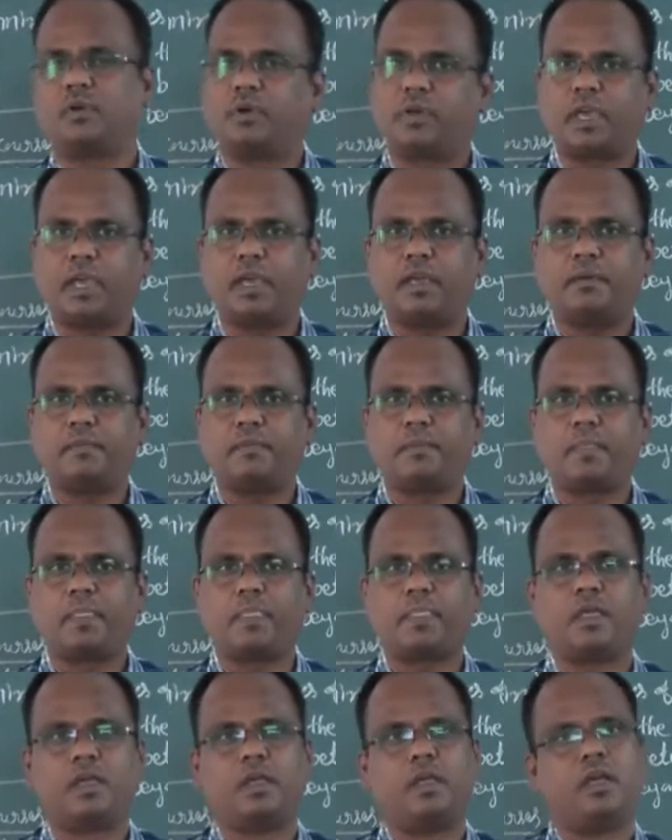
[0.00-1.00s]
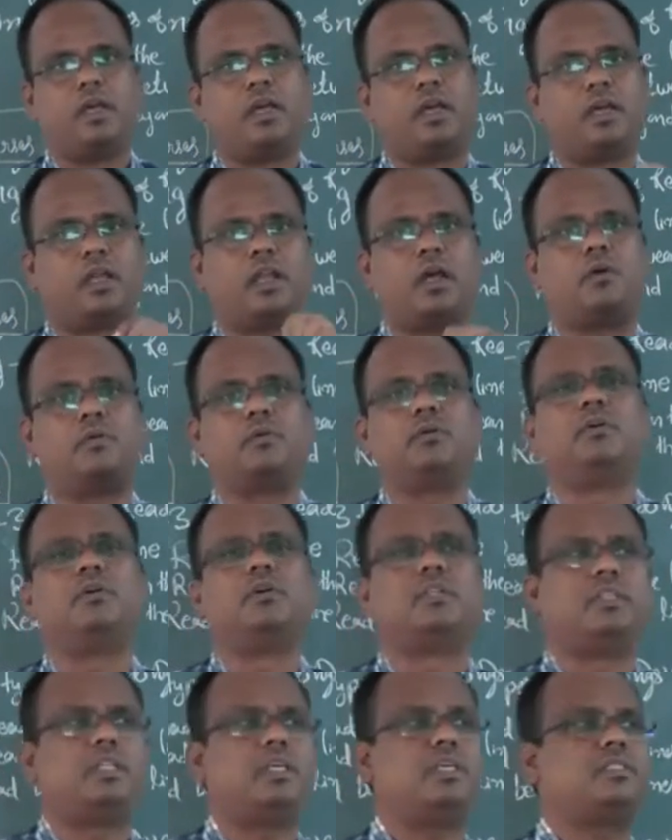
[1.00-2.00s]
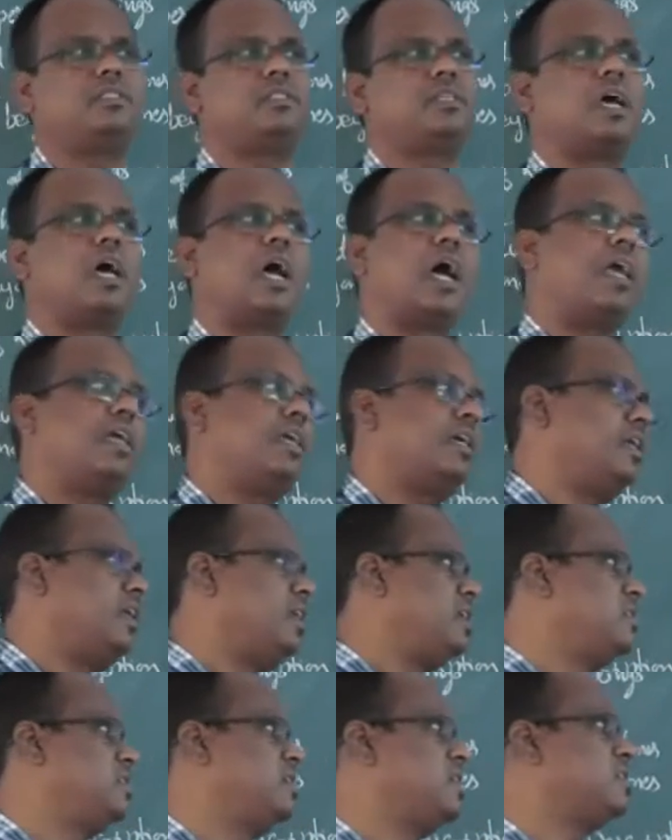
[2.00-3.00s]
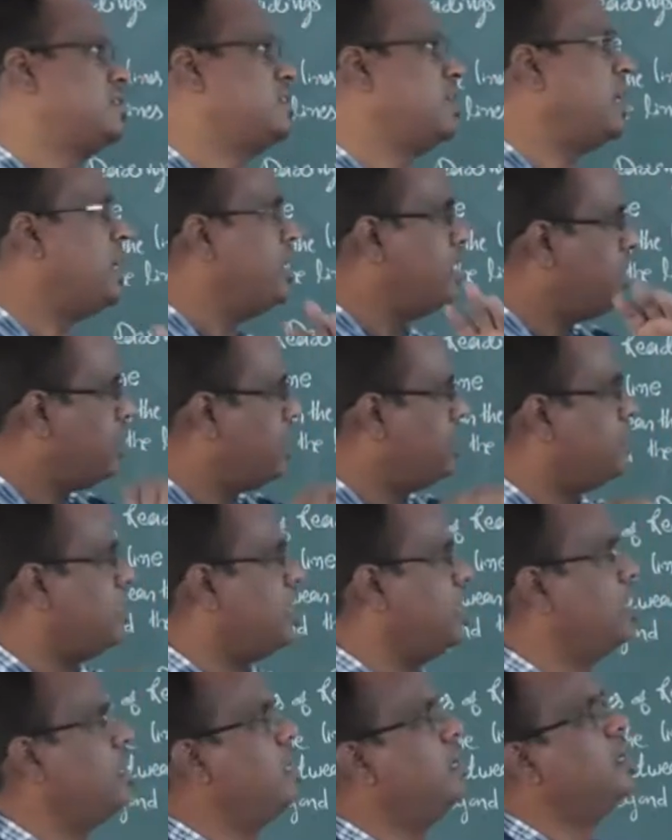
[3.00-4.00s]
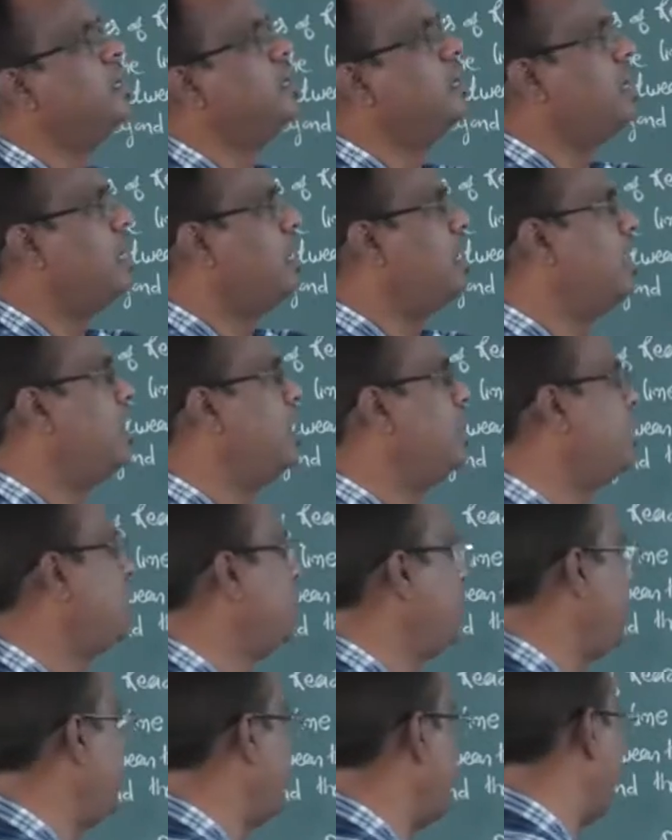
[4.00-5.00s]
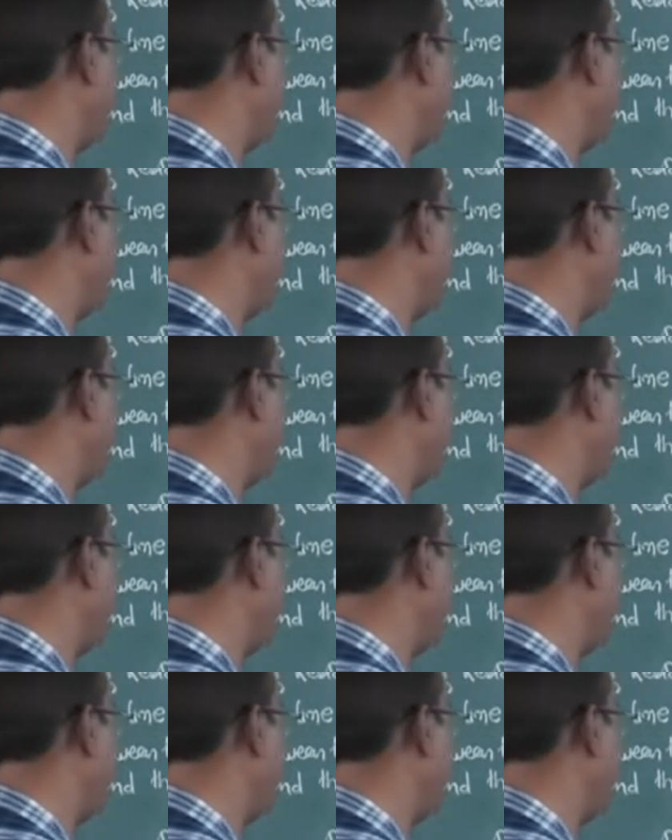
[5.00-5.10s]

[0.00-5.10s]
Okay. Now, this I can discuss in detail a little bit